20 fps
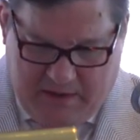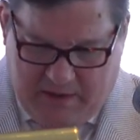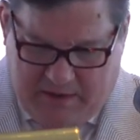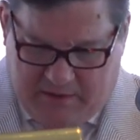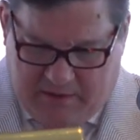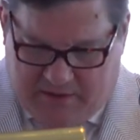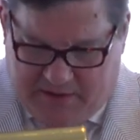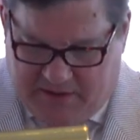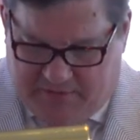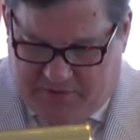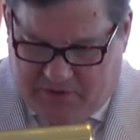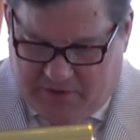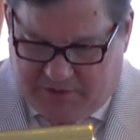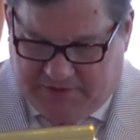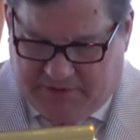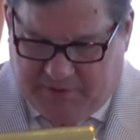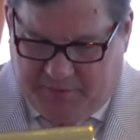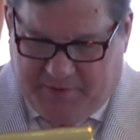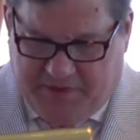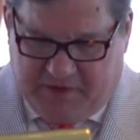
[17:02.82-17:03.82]
And I'll give you a
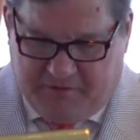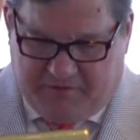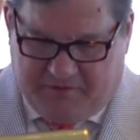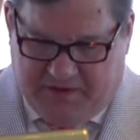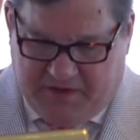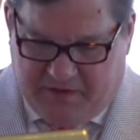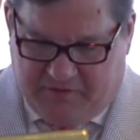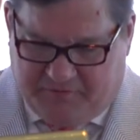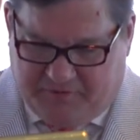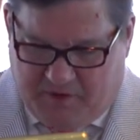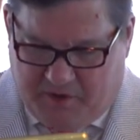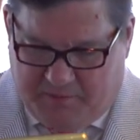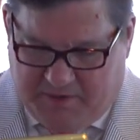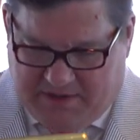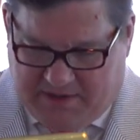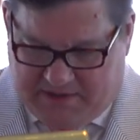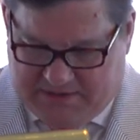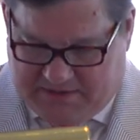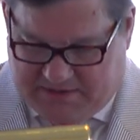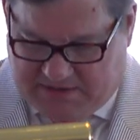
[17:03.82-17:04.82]
little bit of info
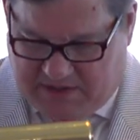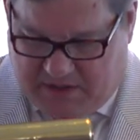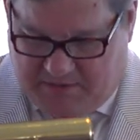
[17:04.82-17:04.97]
because it's